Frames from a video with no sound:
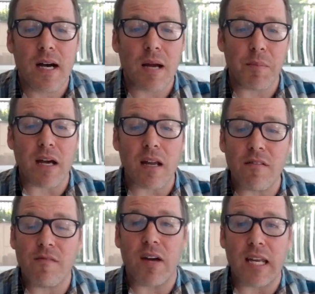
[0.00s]
I'm an
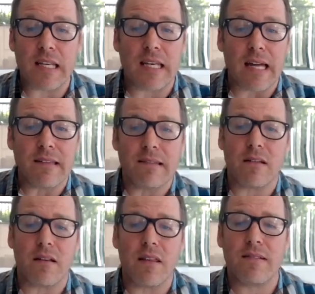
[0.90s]
uninvited guest
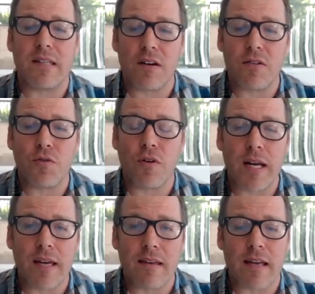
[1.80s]
on this
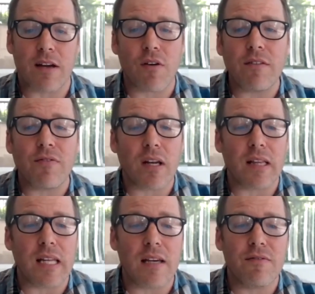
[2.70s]
territory and grateful to
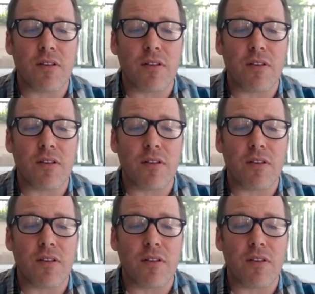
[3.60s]
live,